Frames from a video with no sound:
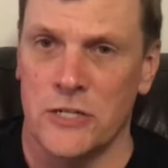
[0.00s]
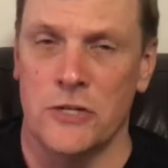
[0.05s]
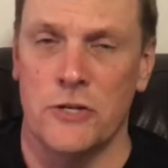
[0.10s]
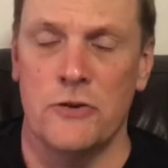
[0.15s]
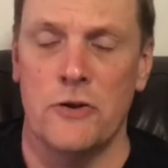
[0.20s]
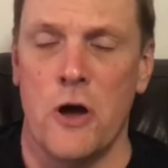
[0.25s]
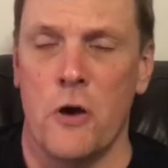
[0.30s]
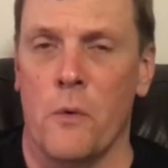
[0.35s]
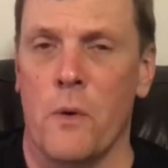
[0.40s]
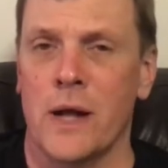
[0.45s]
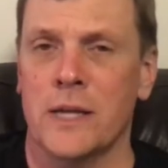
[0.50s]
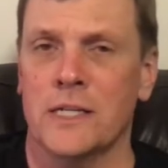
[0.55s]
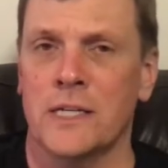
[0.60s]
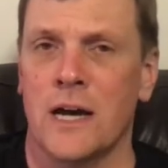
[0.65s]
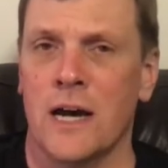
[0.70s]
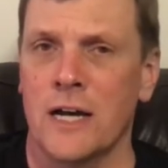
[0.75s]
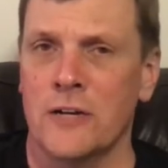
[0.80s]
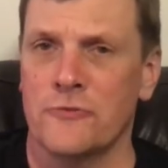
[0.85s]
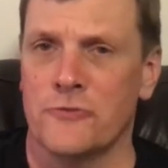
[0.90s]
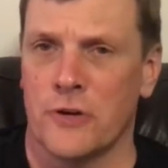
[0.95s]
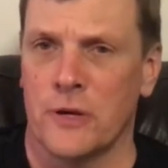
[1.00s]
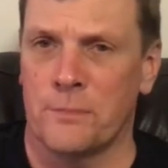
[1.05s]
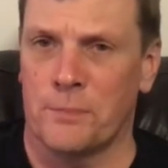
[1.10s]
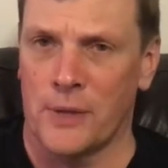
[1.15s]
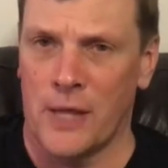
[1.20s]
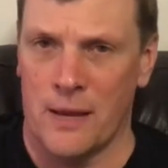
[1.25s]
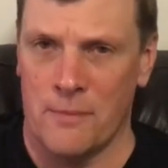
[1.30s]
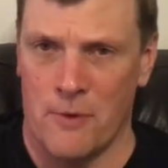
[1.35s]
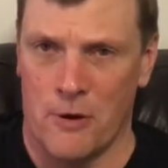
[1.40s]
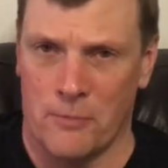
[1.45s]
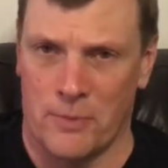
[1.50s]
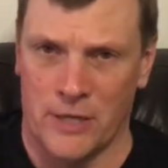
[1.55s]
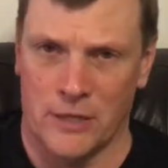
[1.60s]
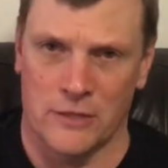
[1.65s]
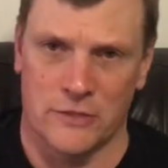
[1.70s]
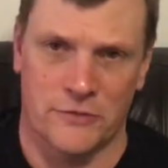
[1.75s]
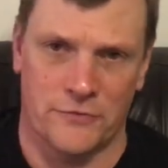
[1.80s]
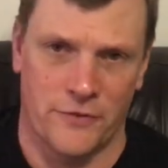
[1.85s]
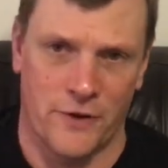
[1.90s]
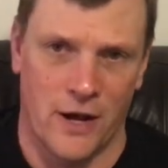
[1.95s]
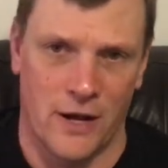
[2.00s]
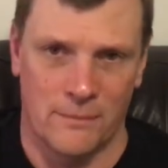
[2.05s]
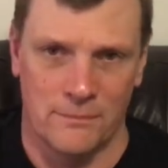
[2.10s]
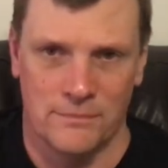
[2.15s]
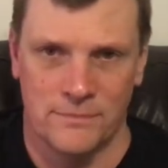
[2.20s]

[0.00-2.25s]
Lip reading: do you know what country Playmobil is from?